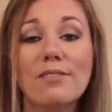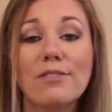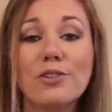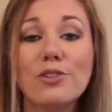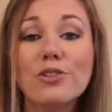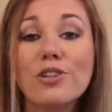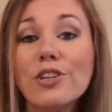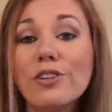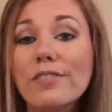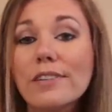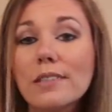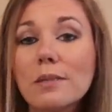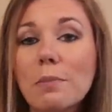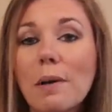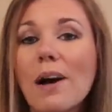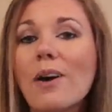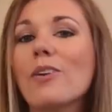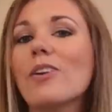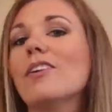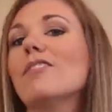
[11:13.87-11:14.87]
if you're nervous
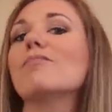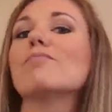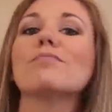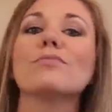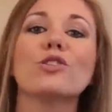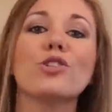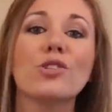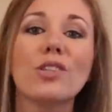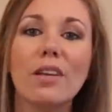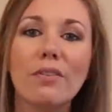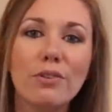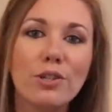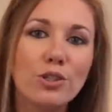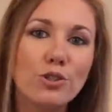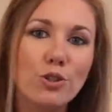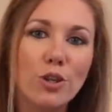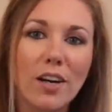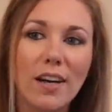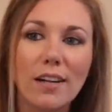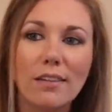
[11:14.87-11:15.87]
about it, just give it a
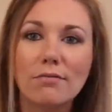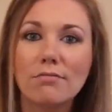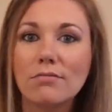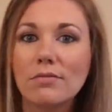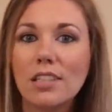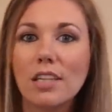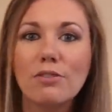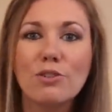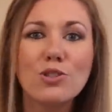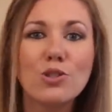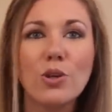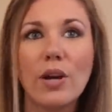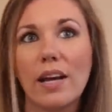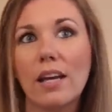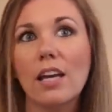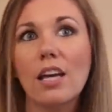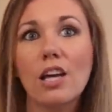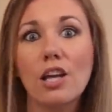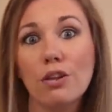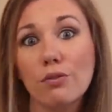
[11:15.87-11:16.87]
try. Give it a
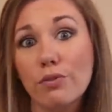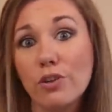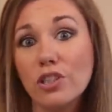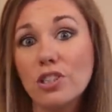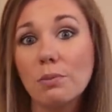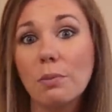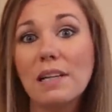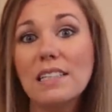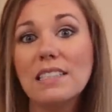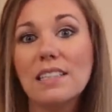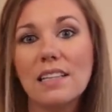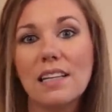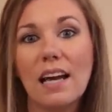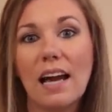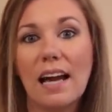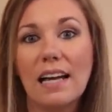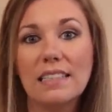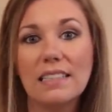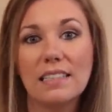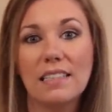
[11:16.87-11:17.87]
try. First time I did
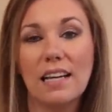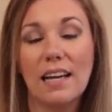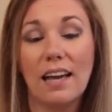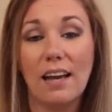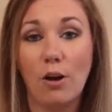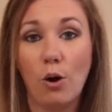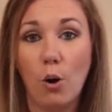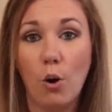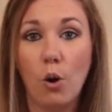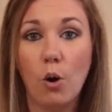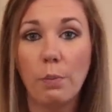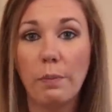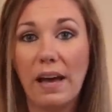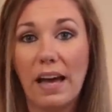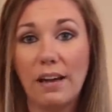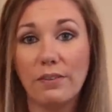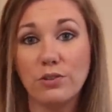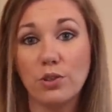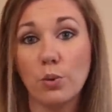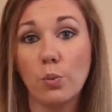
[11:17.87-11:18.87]
it, I did it at home
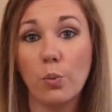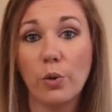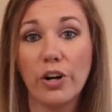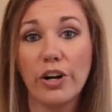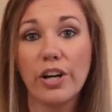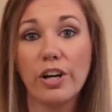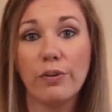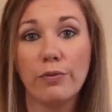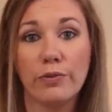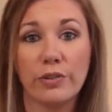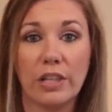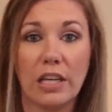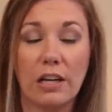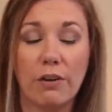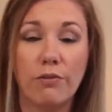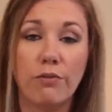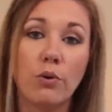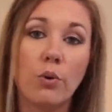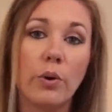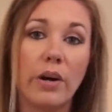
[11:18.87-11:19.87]
after work for
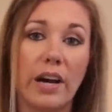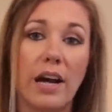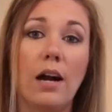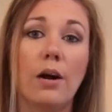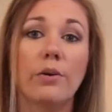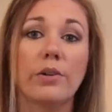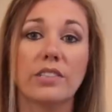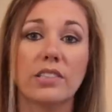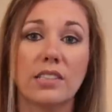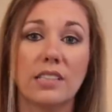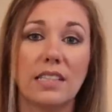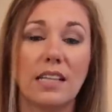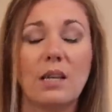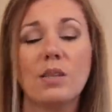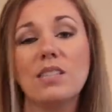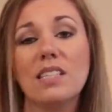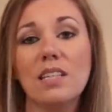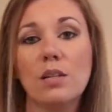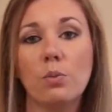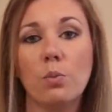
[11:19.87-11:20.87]
like four hours because
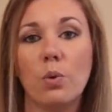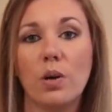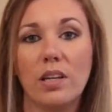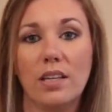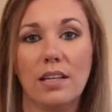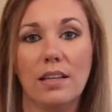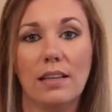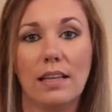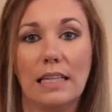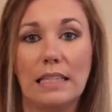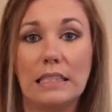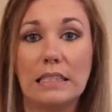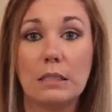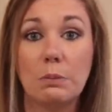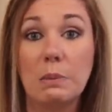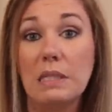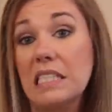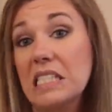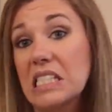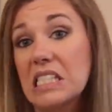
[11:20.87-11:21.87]
I didn't want it like
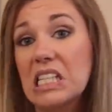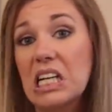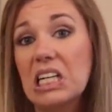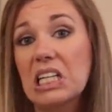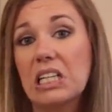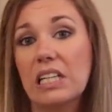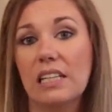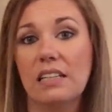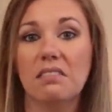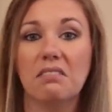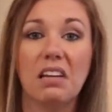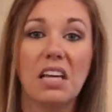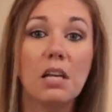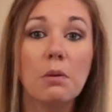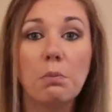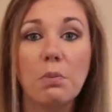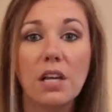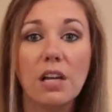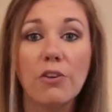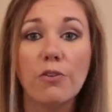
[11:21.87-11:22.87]
to be stuck in,
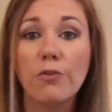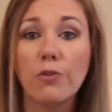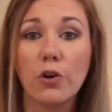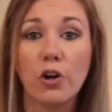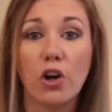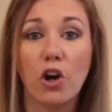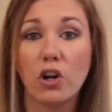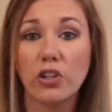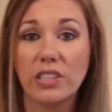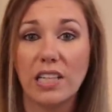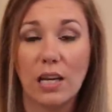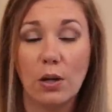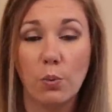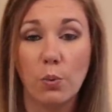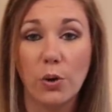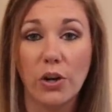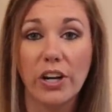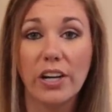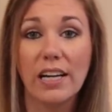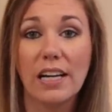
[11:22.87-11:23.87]
in me for all day at
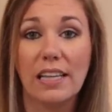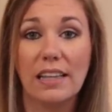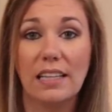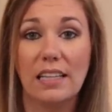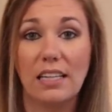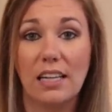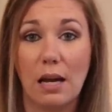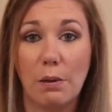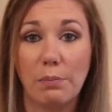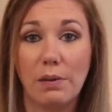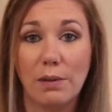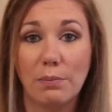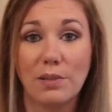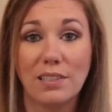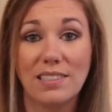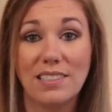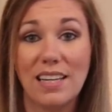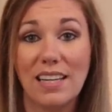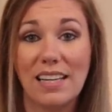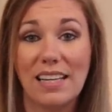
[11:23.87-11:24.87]
work and then not be
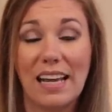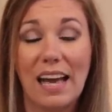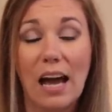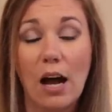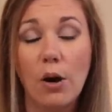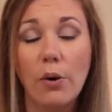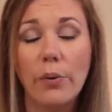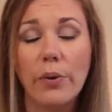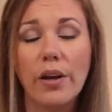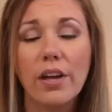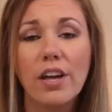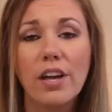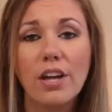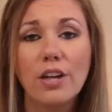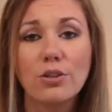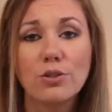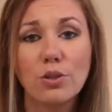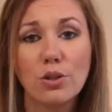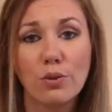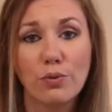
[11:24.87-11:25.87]
able to take it out.
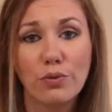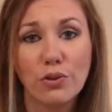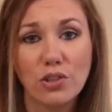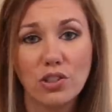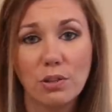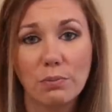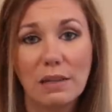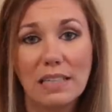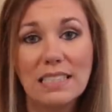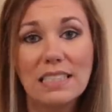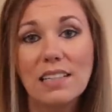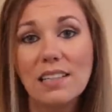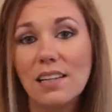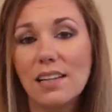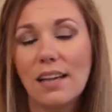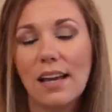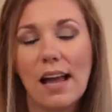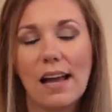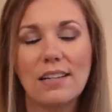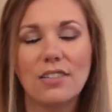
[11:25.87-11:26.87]
So the first time I did
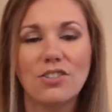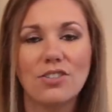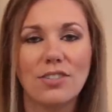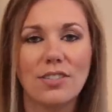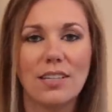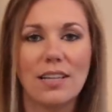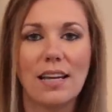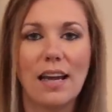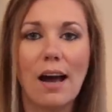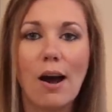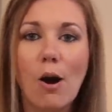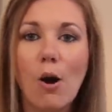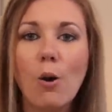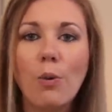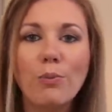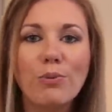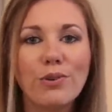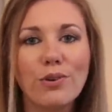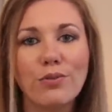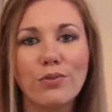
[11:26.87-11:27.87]
it, I just did it at
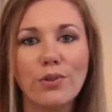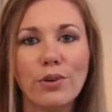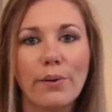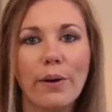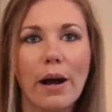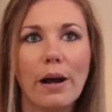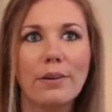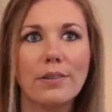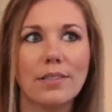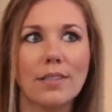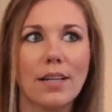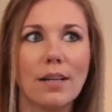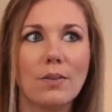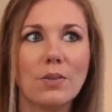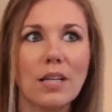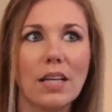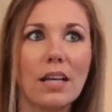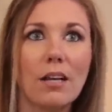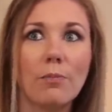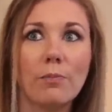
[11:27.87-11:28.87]
home for a few hours and I
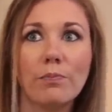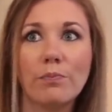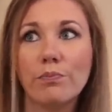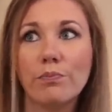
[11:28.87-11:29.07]
was like,